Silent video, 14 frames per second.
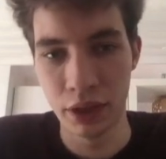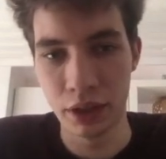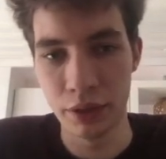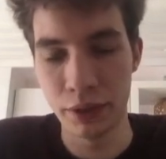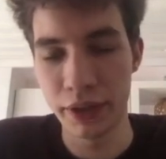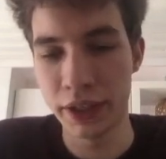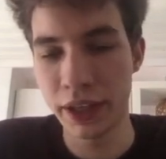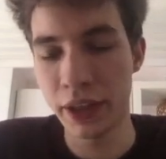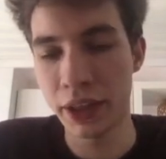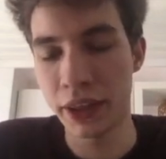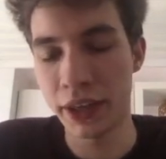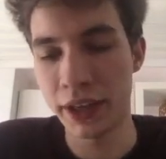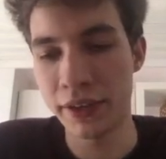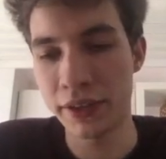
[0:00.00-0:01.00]
You can tell that
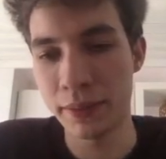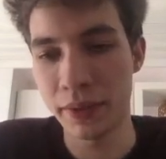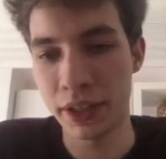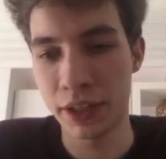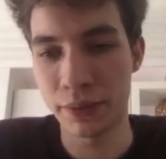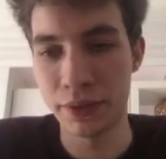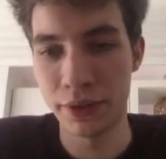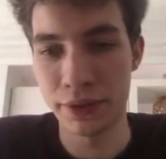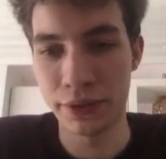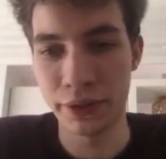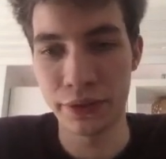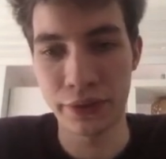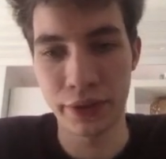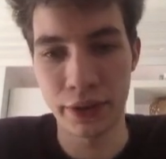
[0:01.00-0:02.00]
the estimators we used
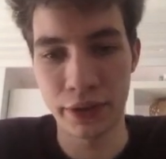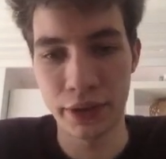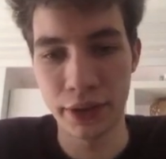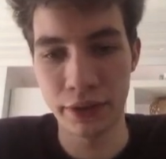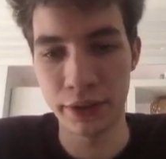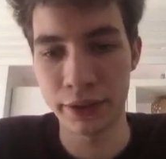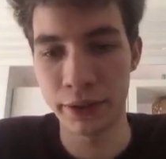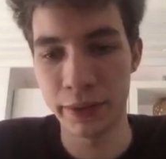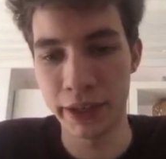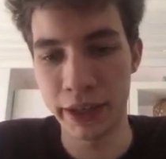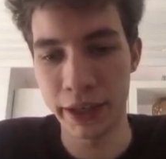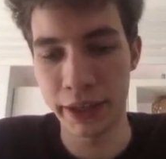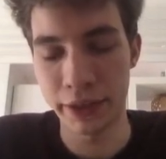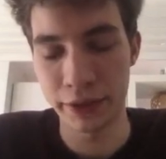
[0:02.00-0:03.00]
so far not only
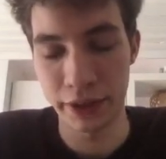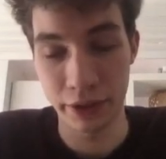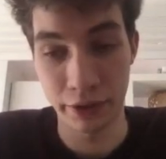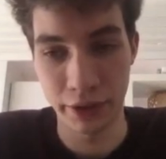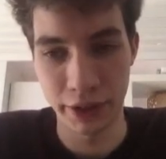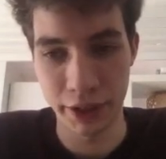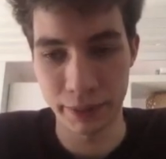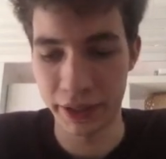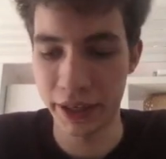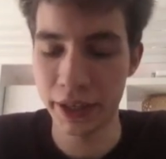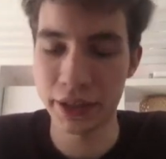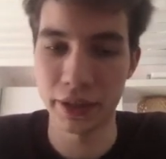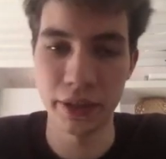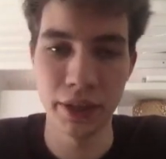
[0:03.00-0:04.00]
rely on an
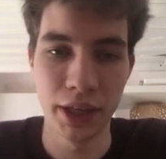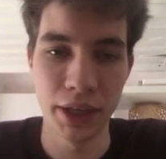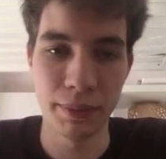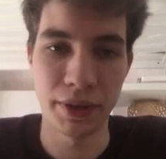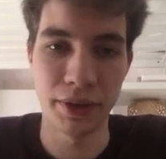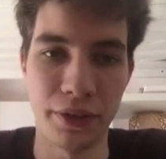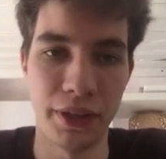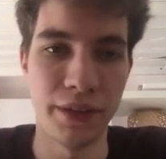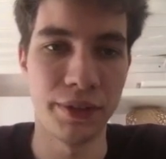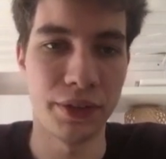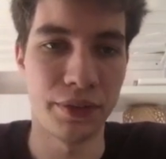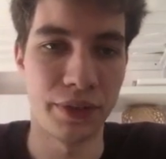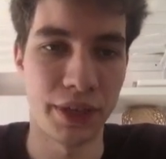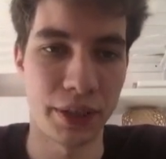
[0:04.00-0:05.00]
expectation, but
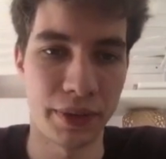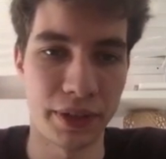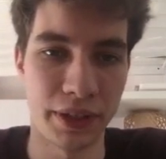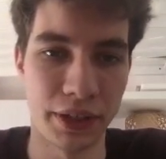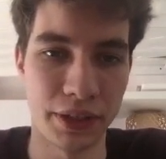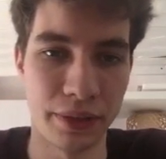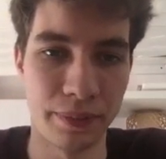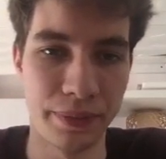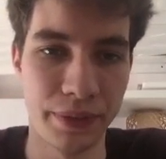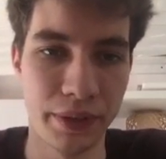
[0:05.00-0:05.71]
inverse of an expectation.